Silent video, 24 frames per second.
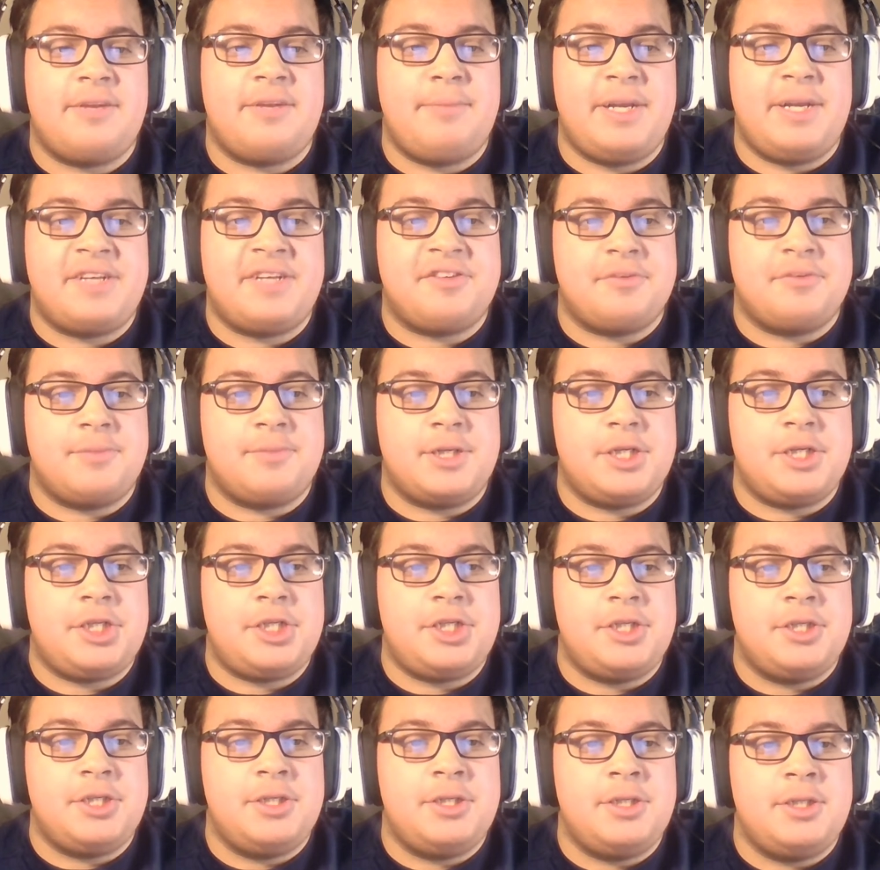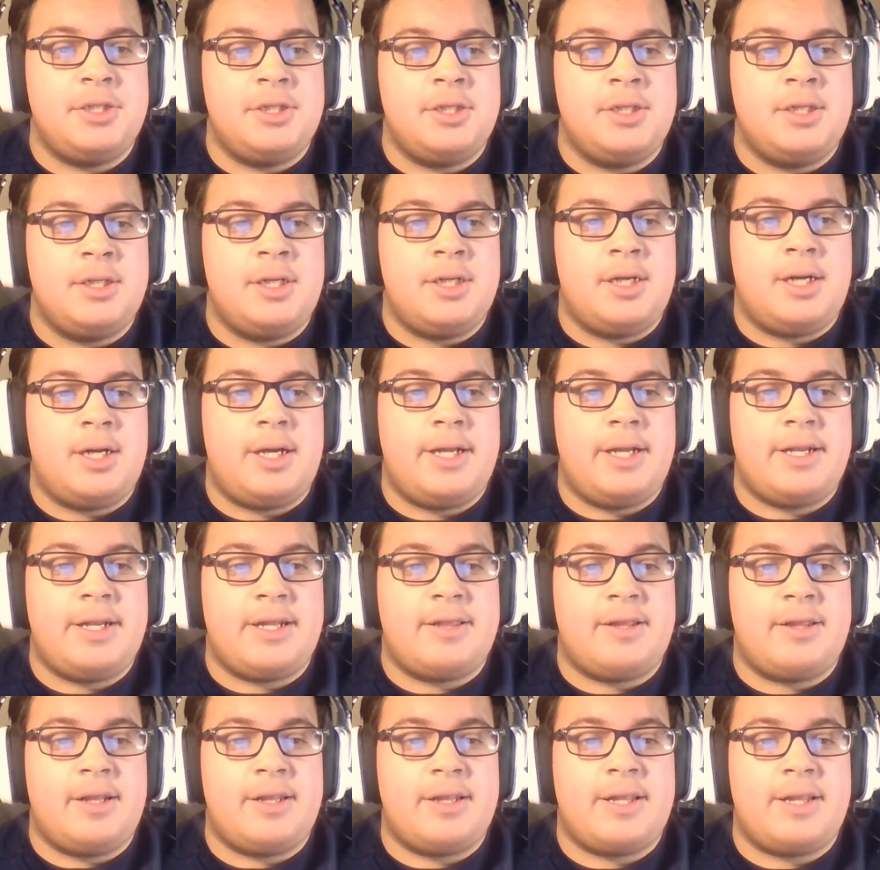make so much, and I
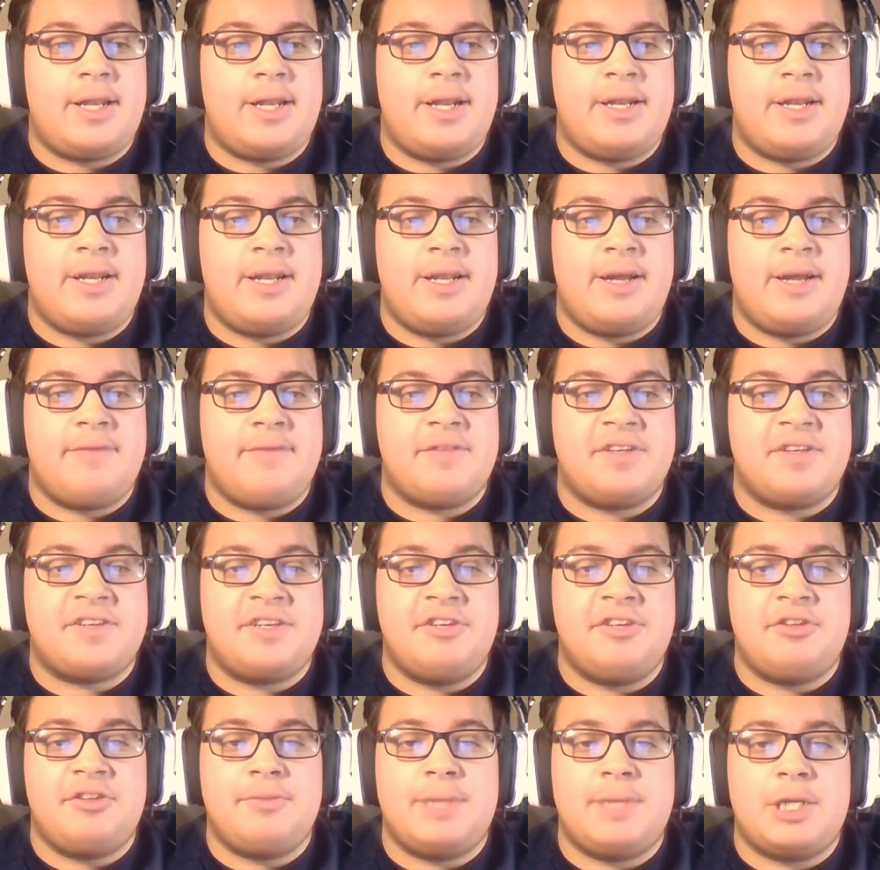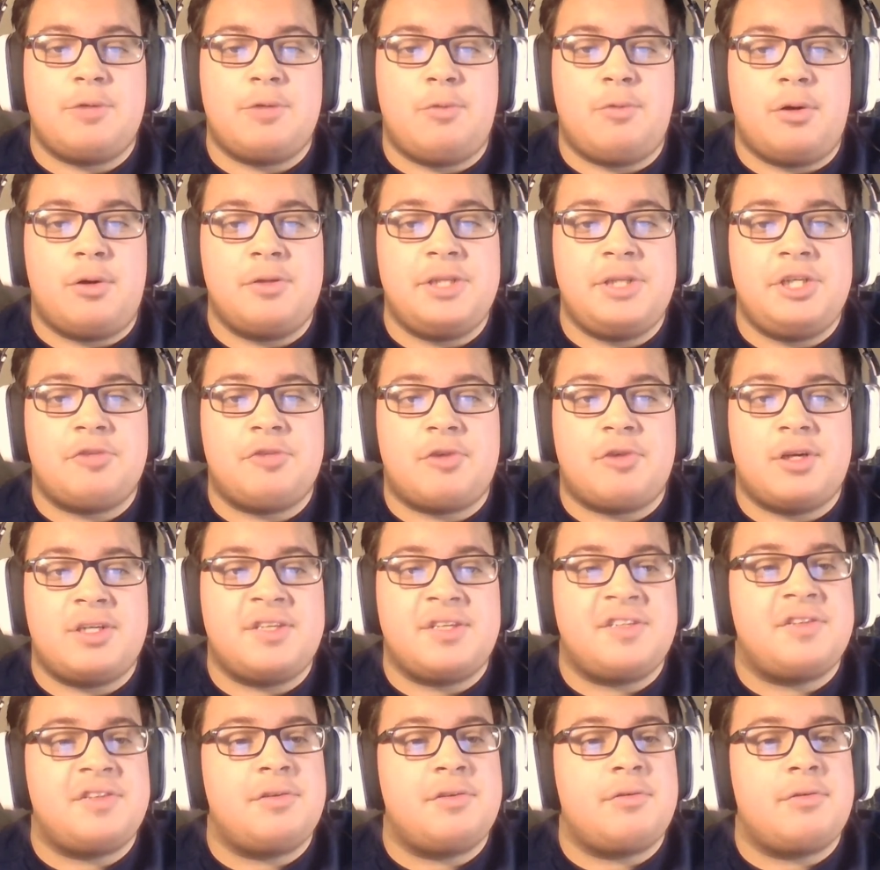thought that I didn't have the skill to make quality
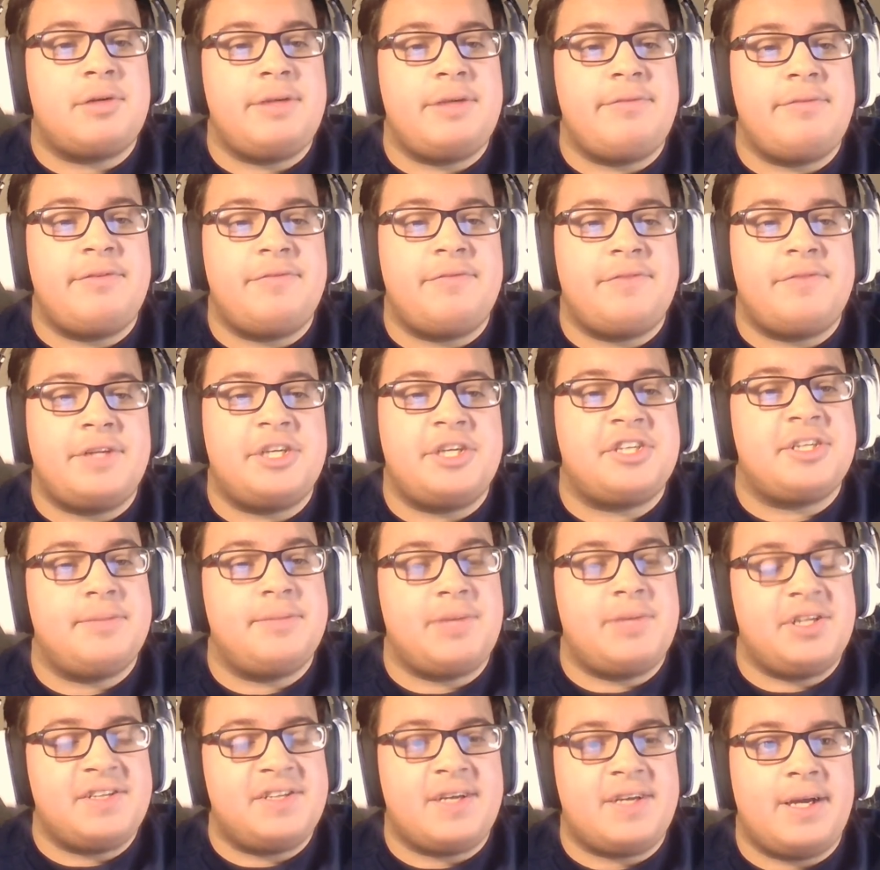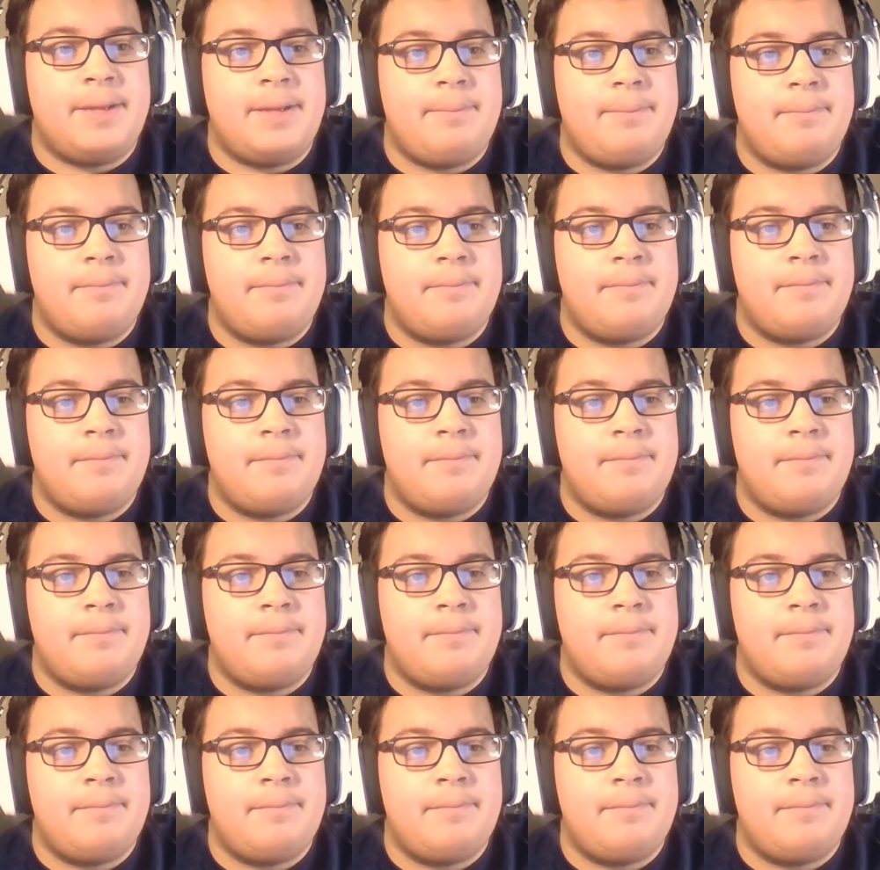drawings or even finish them on time.